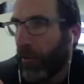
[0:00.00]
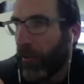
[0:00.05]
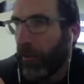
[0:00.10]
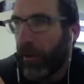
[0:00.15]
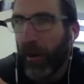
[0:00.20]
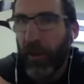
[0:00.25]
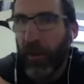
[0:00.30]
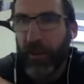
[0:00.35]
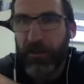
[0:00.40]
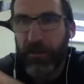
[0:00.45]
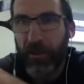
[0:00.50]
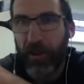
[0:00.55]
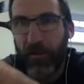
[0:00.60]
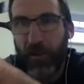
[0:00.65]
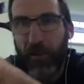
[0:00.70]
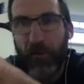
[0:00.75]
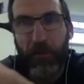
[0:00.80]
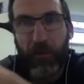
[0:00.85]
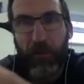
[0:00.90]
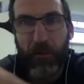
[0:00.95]
were other sort of
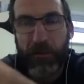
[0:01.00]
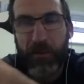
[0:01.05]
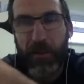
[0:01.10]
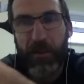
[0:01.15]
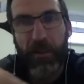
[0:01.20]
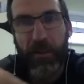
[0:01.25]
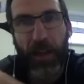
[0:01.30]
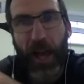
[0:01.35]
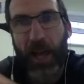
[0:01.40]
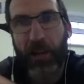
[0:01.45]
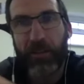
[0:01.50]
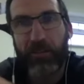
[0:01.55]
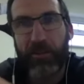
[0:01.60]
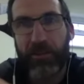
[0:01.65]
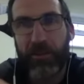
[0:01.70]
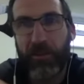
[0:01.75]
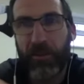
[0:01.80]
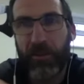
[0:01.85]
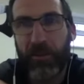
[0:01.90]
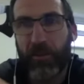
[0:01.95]
influences and
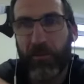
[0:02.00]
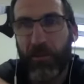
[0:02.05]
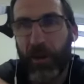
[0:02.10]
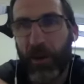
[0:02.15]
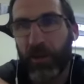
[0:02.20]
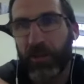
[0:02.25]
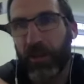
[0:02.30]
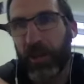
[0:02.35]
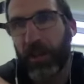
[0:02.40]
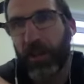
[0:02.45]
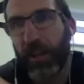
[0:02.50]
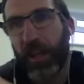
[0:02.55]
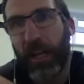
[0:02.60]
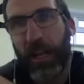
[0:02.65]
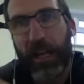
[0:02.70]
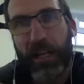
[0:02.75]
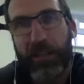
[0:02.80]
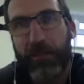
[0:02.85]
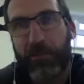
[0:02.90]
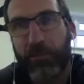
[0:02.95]
lecturers who worked in
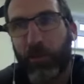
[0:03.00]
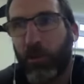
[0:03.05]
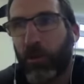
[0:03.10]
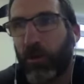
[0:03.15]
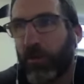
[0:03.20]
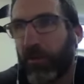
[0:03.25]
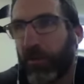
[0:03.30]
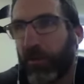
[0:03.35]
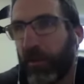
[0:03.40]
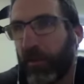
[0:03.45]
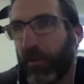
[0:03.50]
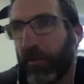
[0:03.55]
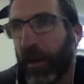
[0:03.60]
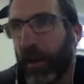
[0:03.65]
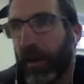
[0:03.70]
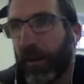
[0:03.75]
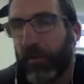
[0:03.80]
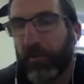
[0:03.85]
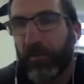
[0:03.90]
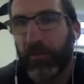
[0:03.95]
elite sport through
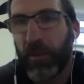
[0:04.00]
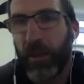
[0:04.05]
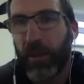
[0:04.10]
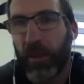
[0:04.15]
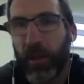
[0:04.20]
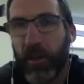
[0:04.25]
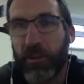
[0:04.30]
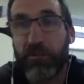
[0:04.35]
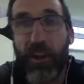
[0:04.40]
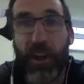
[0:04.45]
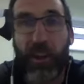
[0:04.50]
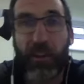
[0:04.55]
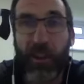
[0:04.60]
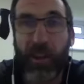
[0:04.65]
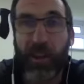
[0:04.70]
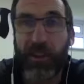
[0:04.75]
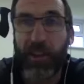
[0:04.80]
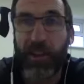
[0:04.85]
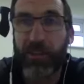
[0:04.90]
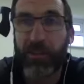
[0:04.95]
strength and
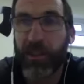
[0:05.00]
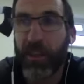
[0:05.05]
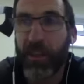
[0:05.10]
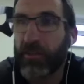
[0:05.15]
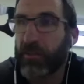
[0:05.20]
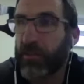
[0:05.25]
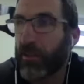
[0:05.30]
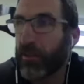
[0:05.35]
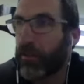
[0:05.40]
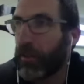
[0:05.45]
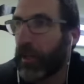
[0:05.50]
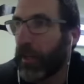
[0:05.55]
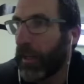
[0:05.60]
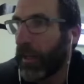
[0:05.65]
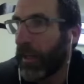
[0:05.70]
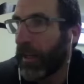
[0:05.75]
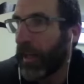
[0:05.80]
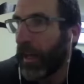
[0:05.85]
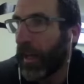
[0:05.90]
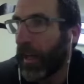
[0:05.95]
conditioning. So
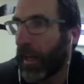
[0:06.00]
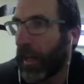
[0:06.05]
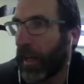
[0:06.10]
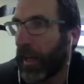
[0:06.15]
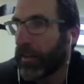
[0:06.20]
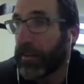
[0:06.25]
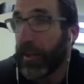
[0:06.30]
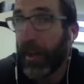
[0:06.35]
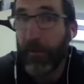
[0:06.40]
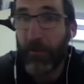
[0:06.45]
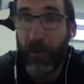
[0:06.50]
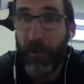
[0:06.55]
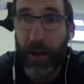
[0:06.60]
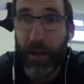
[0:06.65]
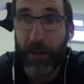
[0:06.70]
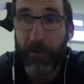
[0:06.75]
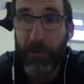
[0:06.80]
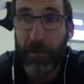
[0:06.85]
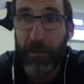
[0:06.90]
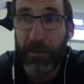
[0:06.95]
Dave
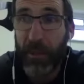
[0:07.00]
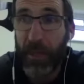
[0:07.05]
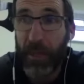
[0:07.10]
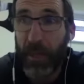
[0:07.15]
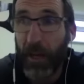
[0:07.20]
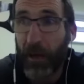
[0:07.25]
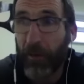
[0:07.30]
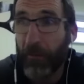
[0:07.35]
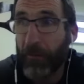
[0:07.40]
Redding was the